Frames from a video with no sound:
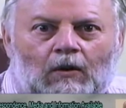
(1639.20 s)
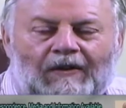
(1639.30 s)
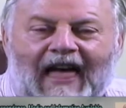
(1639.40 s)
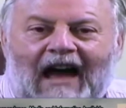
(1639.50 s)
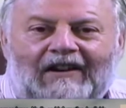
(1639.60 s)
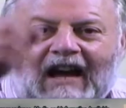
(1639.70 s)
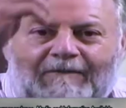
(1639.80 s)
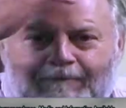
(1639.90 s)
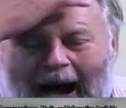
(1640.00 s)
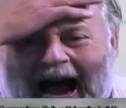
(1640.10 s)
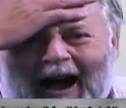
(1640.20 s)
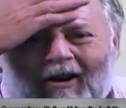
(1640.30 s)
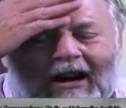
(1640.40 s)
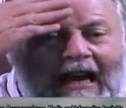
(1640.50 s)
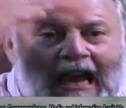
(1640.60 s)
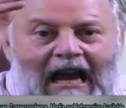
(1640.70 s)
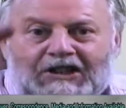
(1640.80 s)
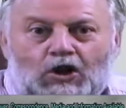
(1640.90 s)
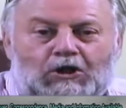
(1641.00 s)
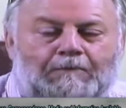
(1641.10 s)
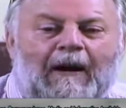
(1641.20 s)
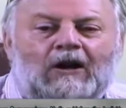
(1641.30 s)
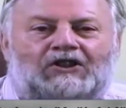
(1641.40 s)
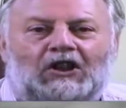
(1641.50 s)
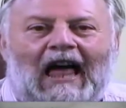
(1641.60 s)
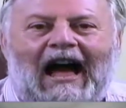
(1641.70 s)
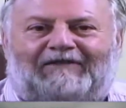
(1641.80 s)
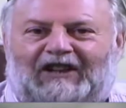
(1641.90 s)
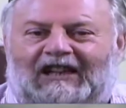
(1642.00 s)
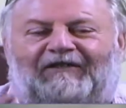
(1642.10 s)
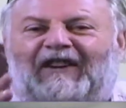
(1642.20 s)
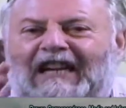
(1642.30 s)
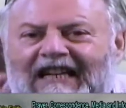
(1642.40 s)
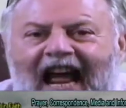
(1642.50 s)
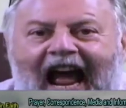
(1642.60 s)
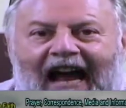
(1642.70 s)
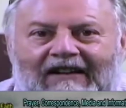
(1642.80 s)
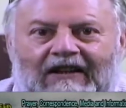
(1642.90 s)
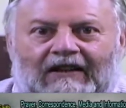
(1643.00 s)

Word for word: with not enough power in your spiritual life to defeat a gnat,